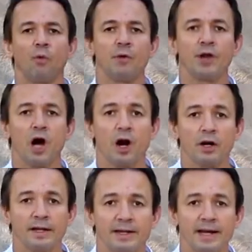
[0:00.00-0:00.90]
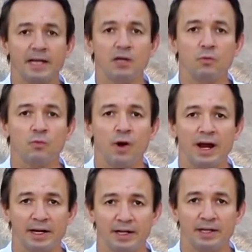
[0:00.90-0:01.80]
we are getting
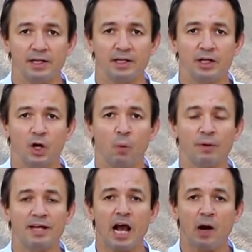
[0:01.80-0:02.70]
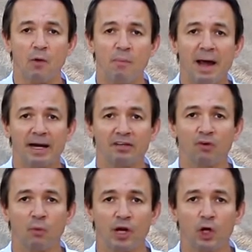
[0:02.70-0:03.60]
ready with the aromatics
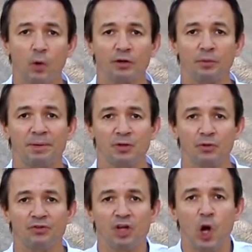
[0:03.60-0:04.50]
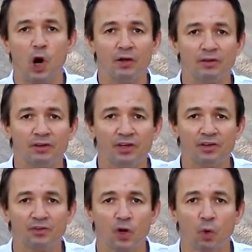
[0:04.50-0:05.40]
that we are going to be using on
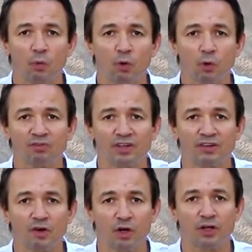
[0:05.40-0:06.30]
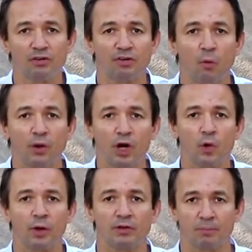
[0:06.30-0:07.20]
this roasted turkeys that we are
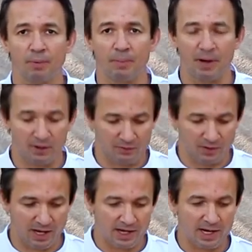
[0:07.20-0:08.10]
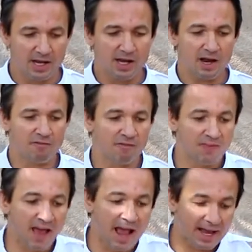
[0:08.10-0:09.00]
going to prepare today. And for
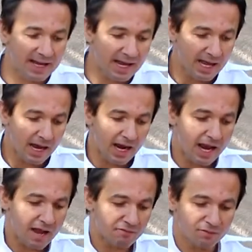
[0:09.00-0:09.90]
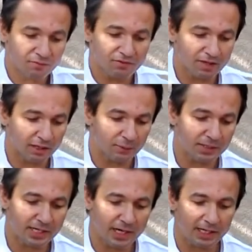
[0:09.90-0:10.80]
that, I have some celery
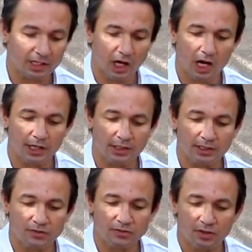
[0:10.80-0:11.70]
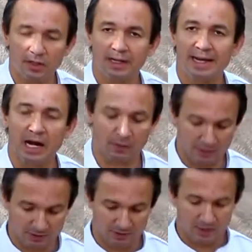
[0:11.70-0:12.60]
cut, onions,
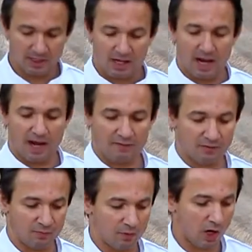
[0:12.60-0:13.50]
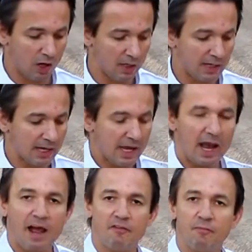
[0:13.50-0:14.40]
carrots, I have some garlic,
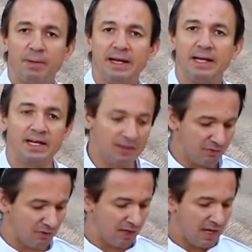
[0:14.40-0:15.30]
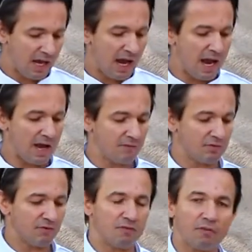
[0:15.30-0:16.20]
I have bay leaves, I have
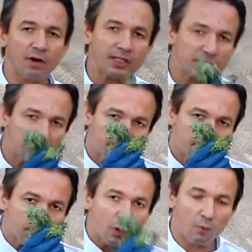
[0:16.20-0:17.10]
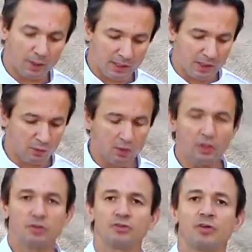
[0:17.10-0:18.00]
some fresh oregano,
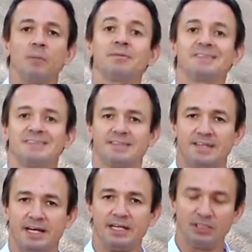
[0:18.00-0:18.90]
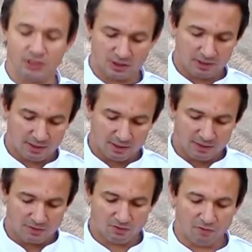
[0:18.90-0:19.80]
some sage,
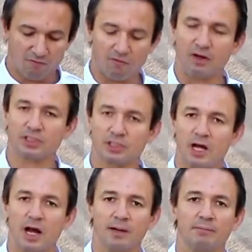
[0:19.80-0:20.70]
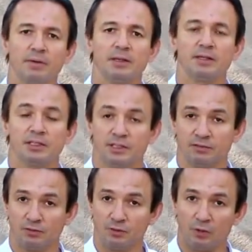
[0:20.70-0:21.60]
some fresh thyme.
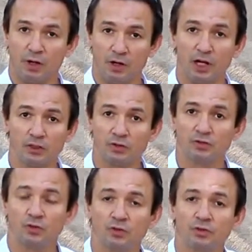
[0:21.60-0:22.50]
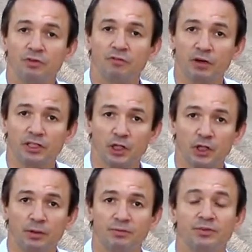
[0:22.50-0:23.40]
If you are not used to using fresh
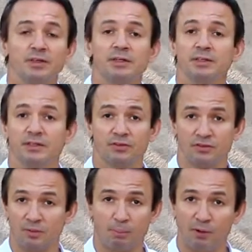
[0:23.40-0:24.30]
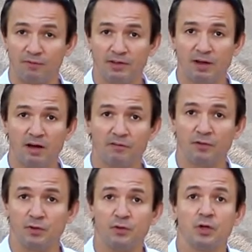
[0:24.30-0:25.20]
herbs, this is a perfect time for
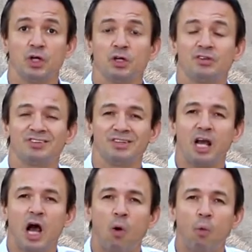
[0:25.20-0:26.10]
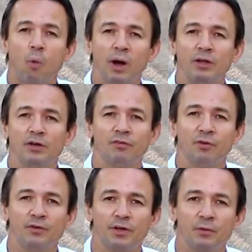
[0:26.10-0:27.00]
you to see how
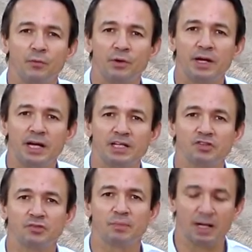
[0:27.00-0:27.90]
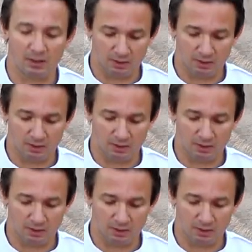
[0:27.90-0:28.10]
wonderful they really smell.